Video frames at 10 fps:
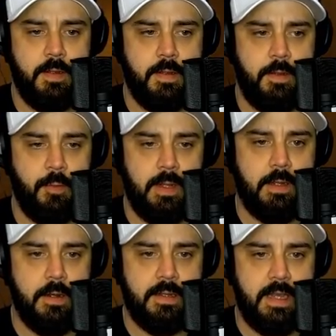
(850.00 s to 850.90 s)
You're really
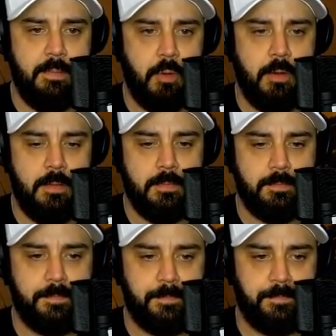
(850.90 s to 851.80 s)
good at that, boy.
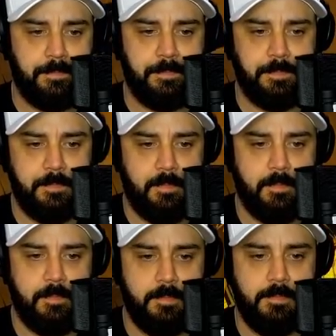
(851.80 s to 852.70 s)
I
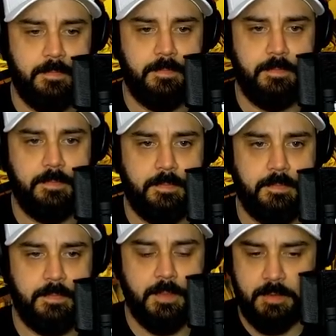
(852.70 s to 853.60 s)
learned from the master,
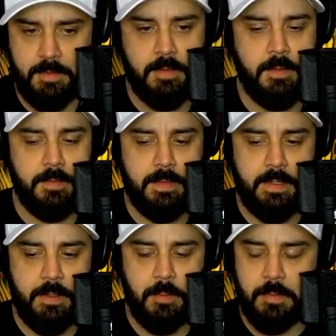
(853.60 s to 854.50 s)
boy. Thank you.